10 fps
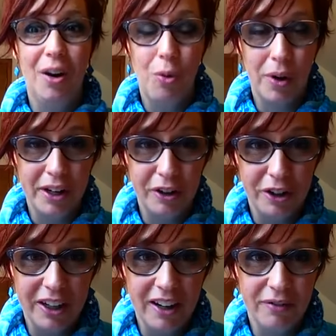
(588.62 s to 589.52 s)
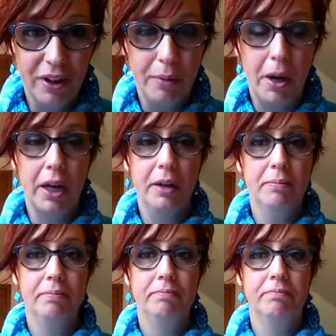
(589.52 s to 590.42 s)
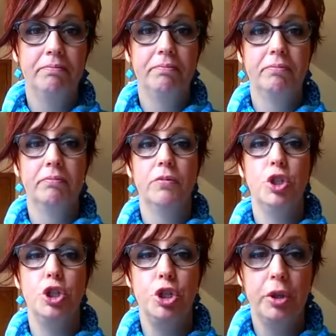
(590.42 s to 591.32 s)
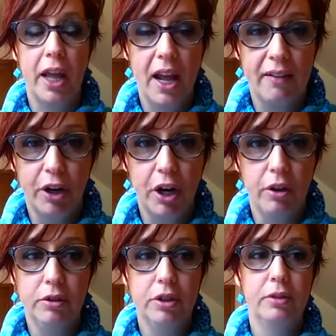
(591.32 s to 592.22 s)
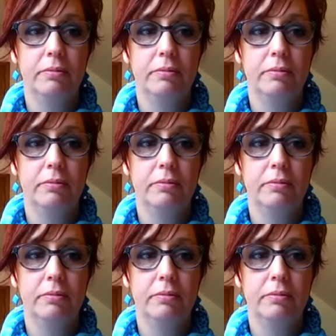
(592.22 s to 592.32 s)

What are you going to get for your money? Do they have a coach?